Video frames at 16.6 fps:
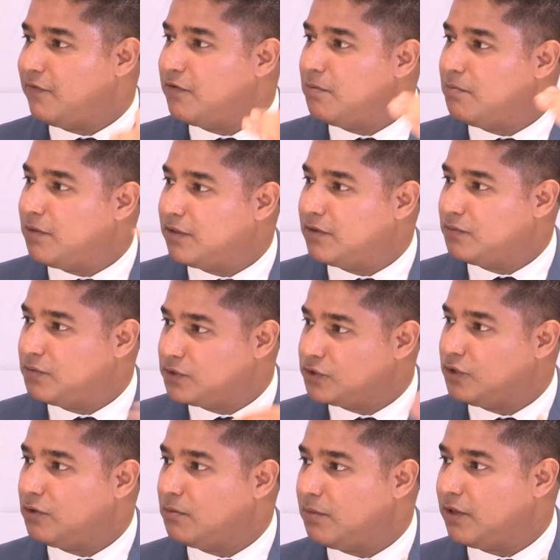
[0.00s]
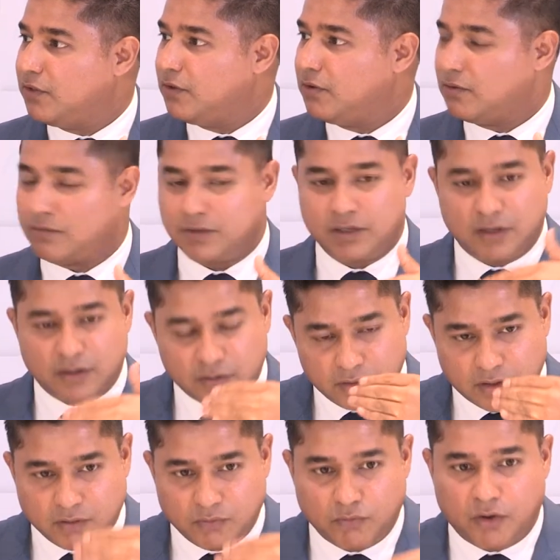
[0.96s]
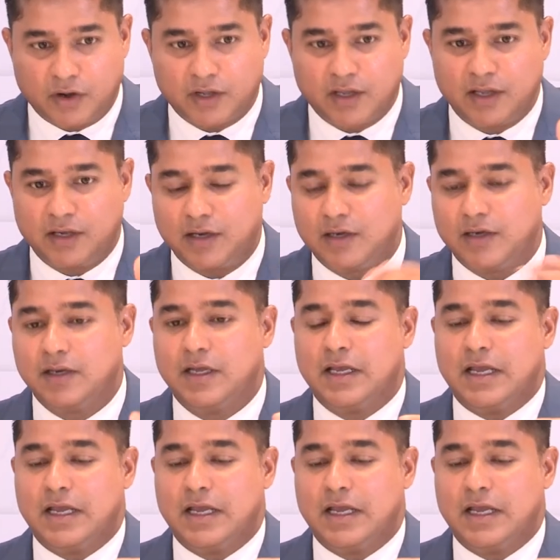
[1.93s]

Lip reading: every mother was your mother, you know, you could walk in.